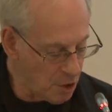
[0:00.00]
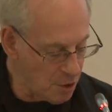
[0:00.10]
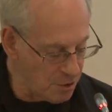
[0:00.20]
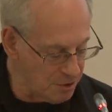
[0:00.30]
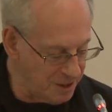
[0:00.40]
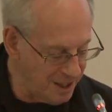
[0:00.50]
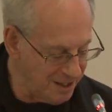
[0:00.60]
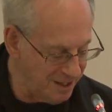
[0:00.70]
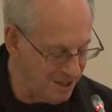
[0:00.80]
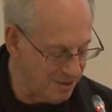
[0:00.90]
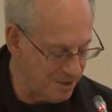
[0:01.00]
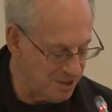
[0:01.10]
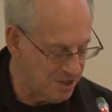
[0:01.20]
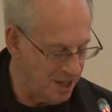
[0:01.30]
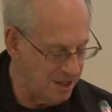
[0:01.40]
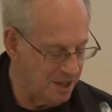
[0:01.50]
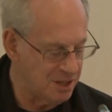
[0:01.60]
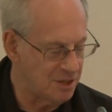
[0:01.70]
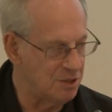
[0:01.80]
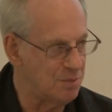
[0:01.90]
Early literacy,
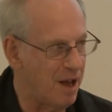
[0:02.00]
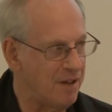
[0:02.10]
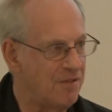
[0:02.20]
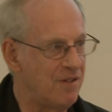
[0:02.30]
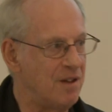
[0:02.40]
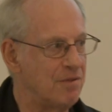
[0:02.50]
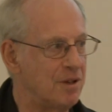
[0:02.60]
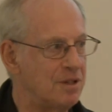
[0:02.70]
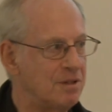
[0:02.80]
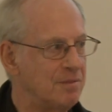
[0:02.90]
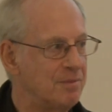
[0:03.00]
this is my favorite.